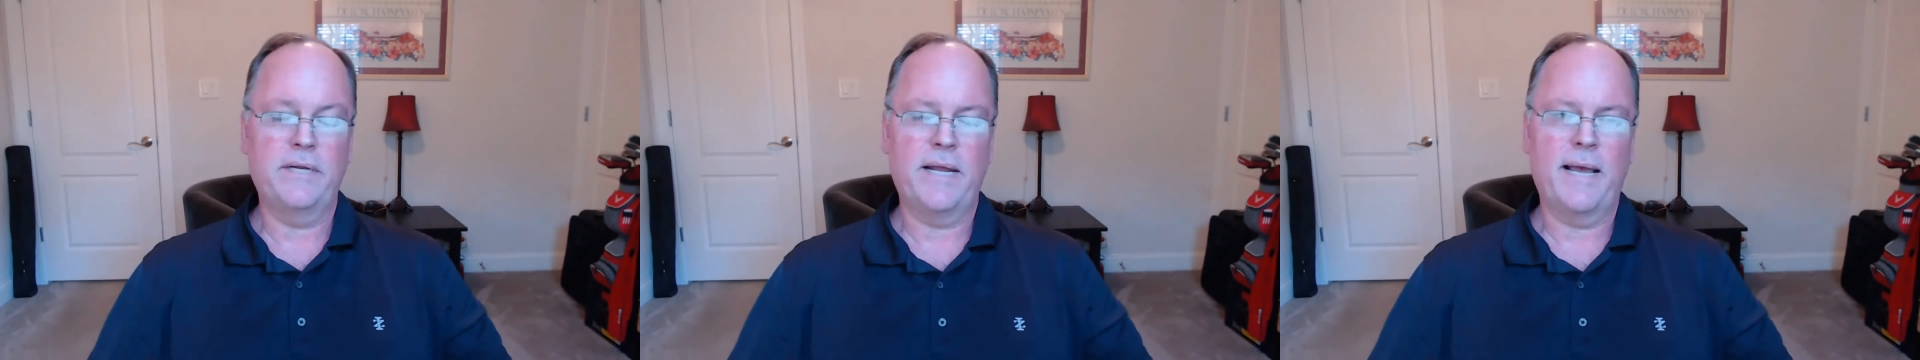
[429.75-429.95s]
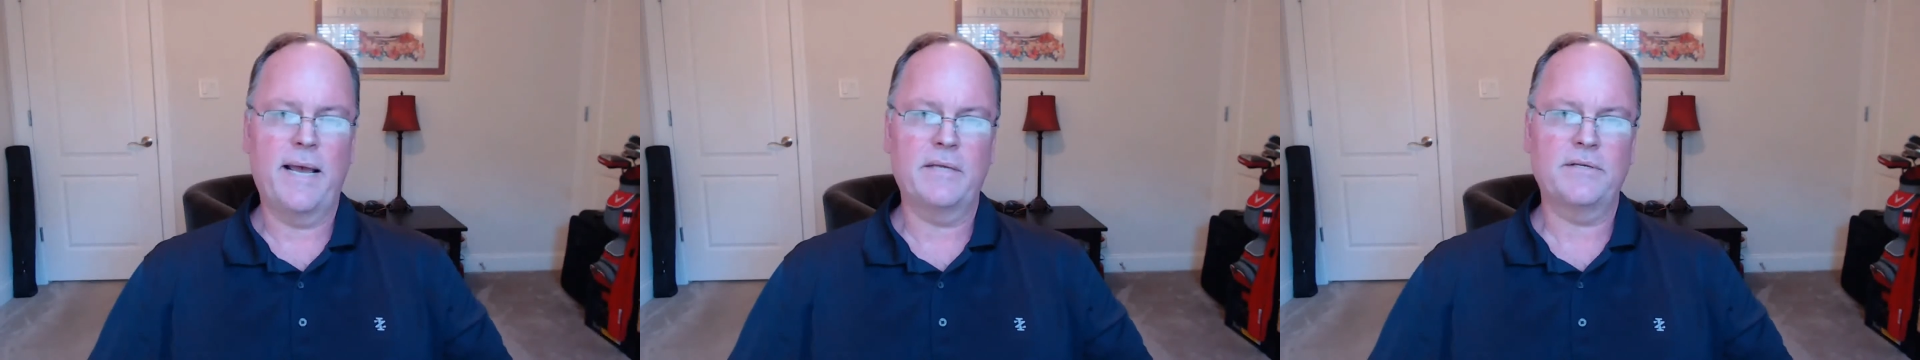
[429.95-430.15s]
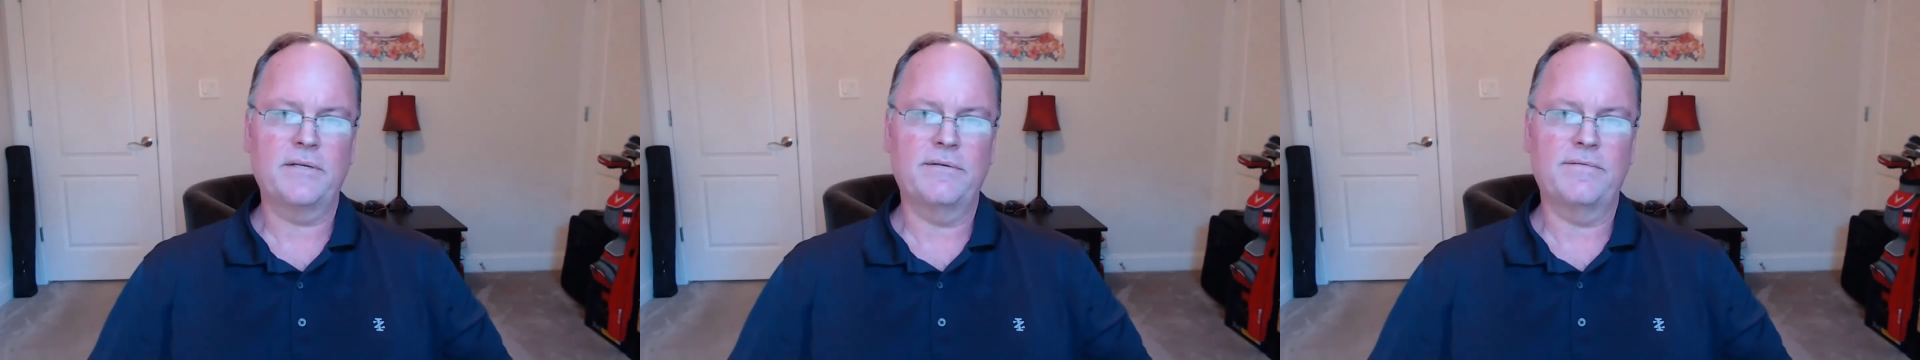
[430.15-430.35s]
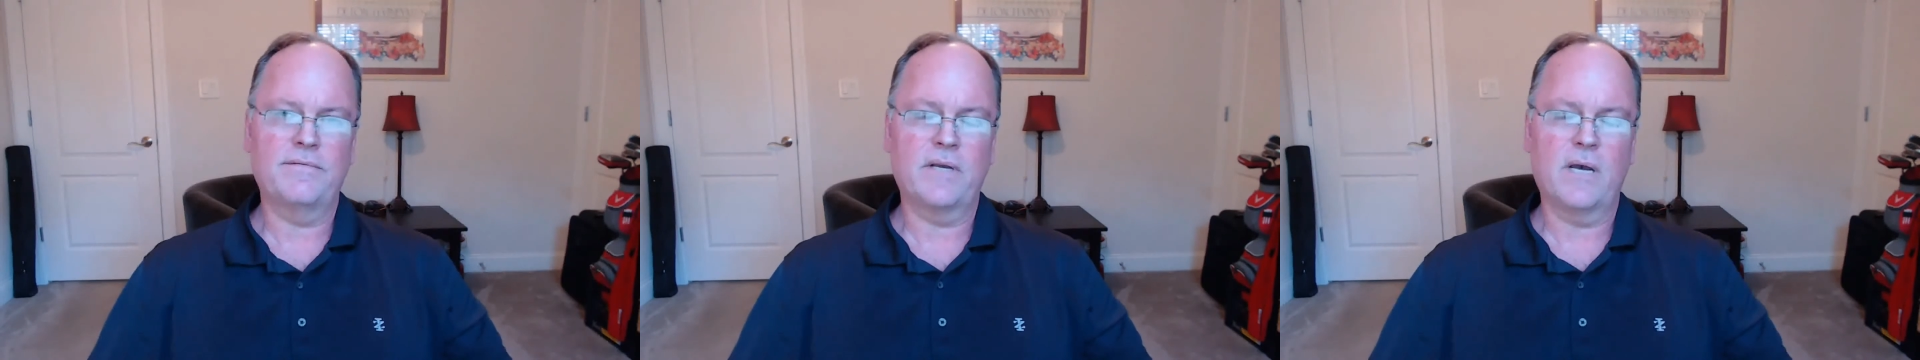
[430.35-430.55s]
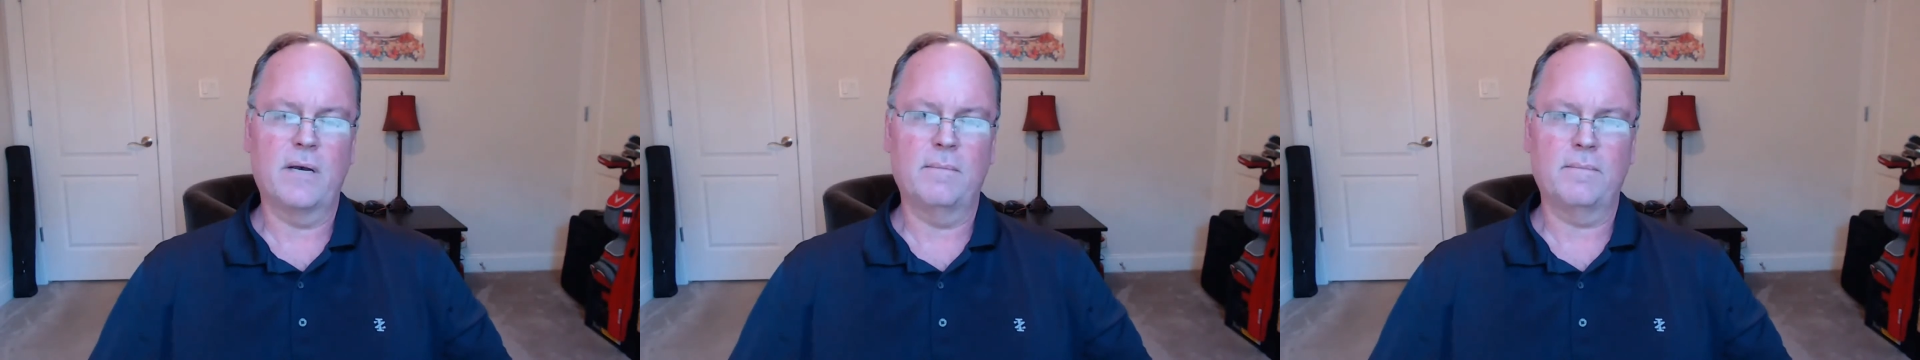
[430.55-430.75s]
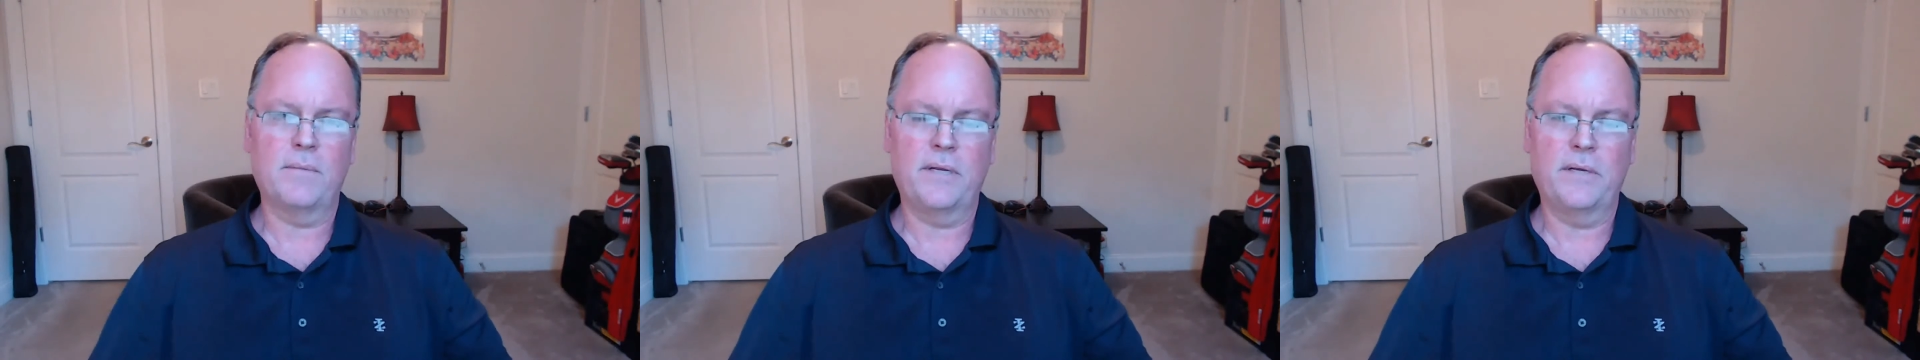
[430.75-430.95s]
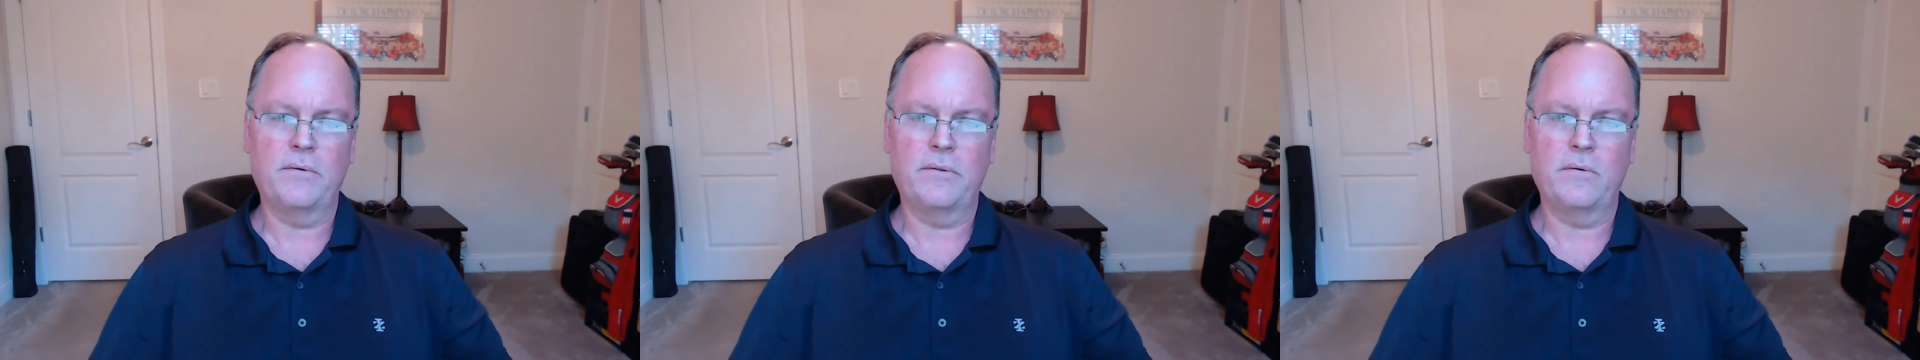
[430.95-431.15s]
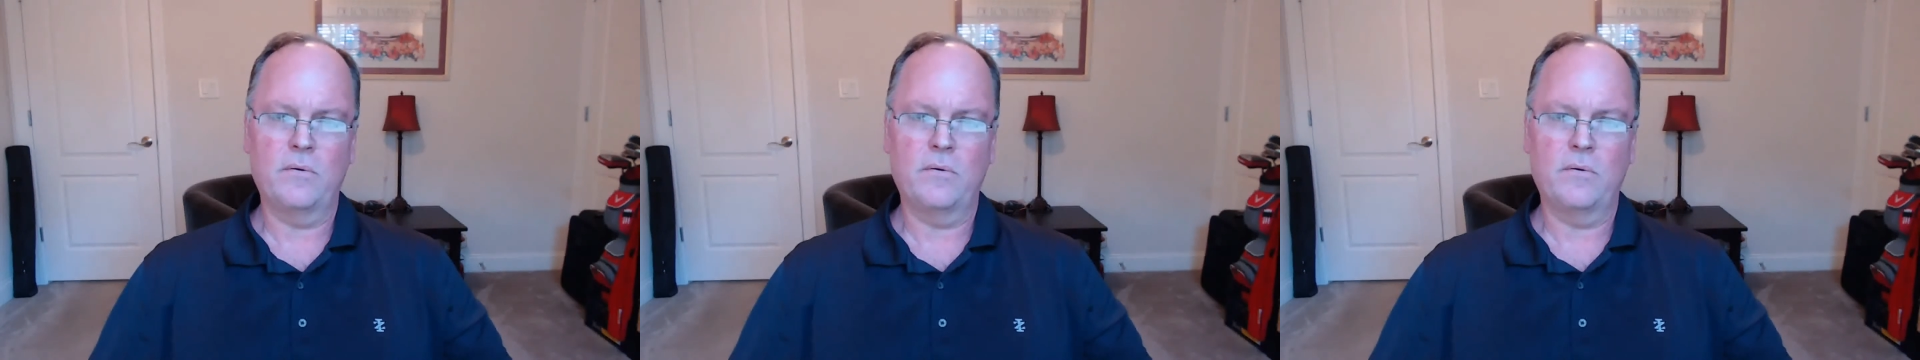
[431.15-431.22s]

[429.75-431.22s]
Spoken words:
ask if the company or the